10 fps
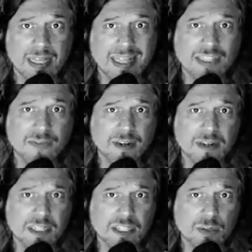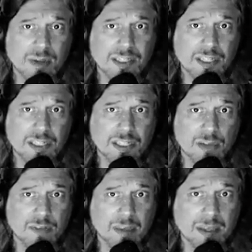That's very distressing to the
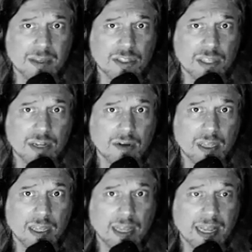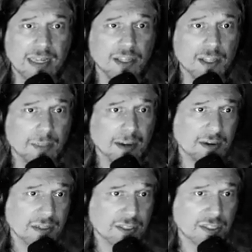females there and to their
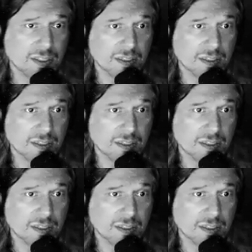parents.